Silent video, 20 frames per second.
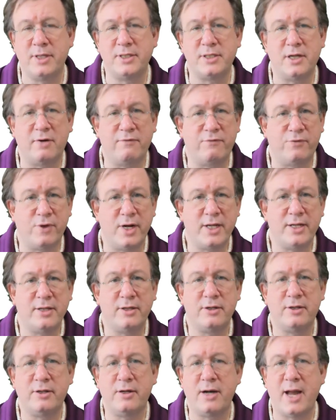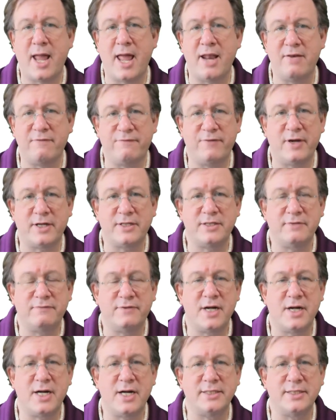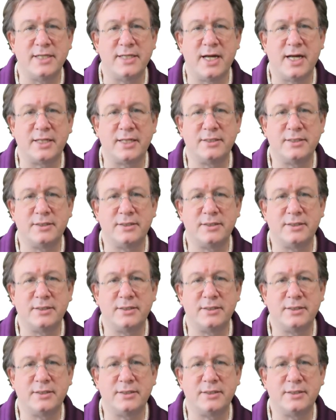of regular and effective contact.